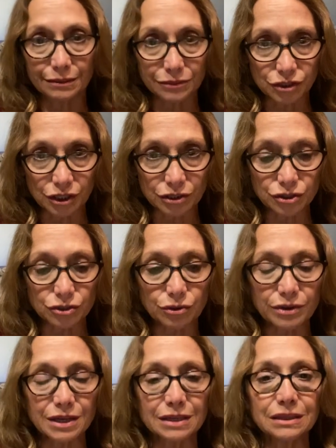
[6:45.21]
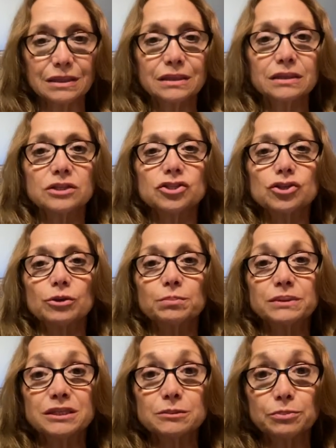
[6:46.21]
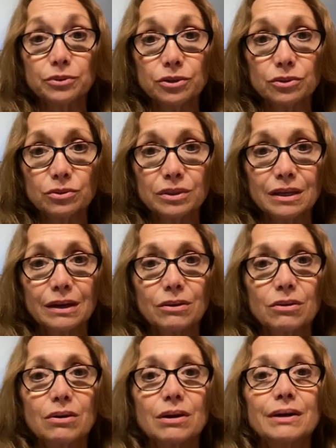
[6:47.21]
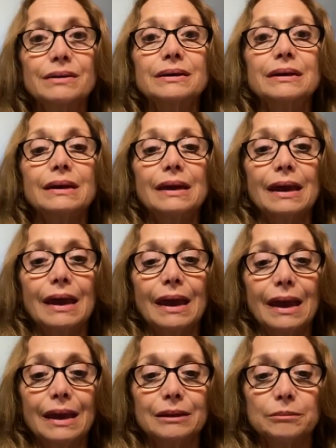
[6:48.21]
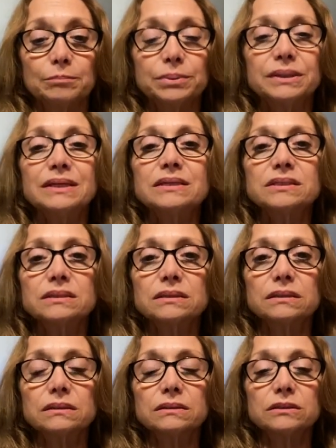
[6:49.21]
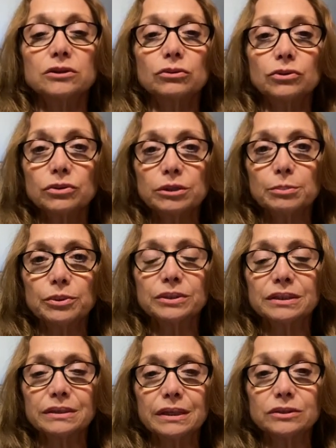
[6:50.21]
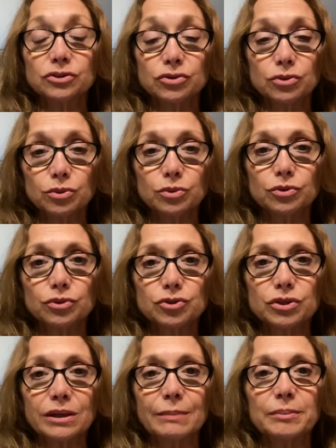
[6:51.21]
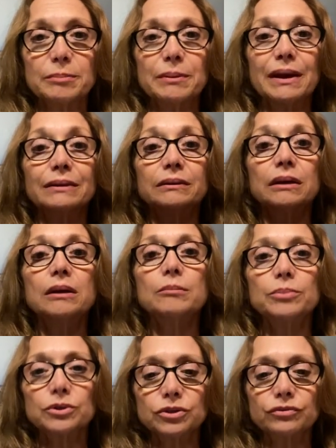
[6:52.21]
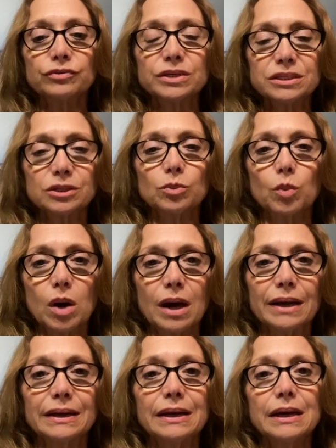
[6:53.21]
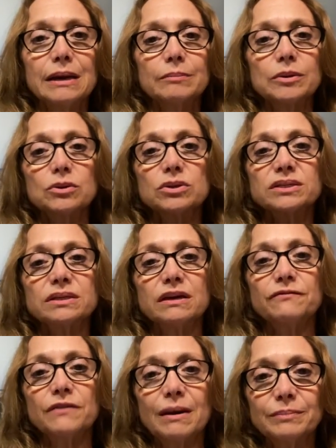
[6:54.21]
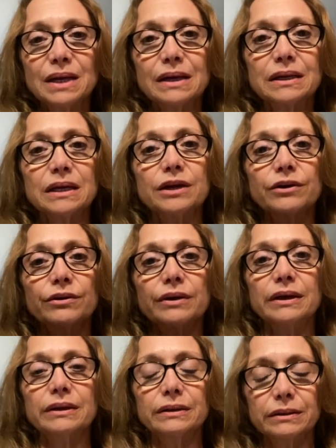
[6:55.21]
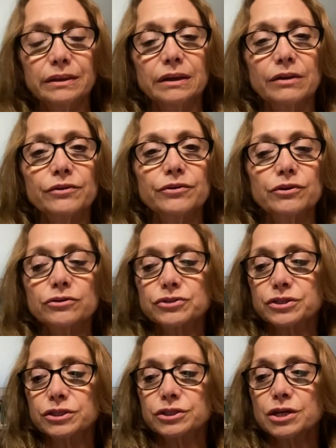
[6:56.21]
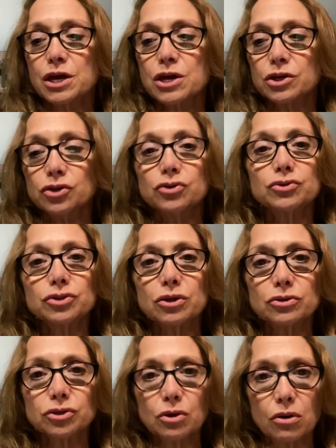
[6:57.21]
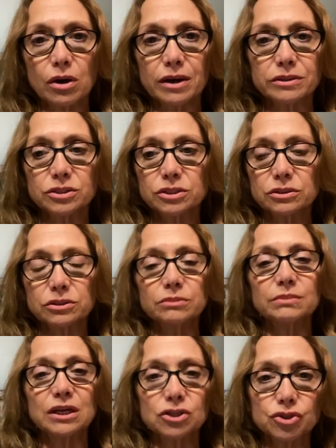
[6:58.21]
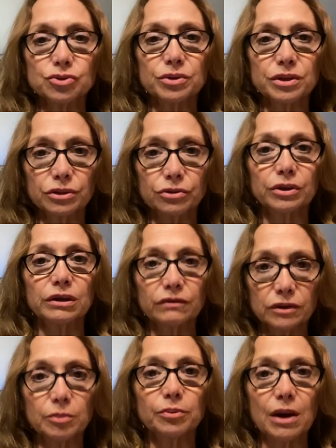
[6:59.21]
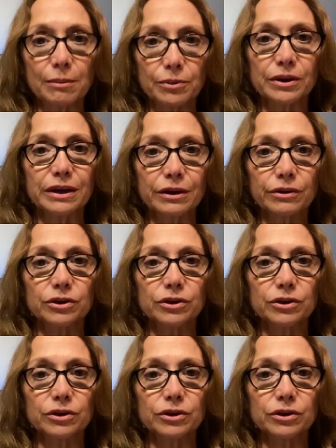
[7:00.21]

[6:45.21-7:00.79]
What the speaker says: chances are they need it this year. Please put it on that card, and please don't only put that they do use an EpiPen, put the reason why. Because if I'm not here, the other nurses use those cards to make sure that they're giving the proper care